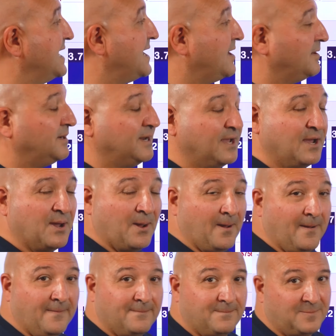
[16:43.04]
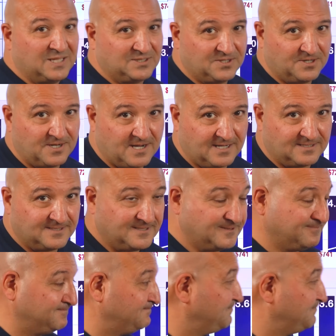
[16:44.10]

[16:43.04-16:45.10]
down, but they're not.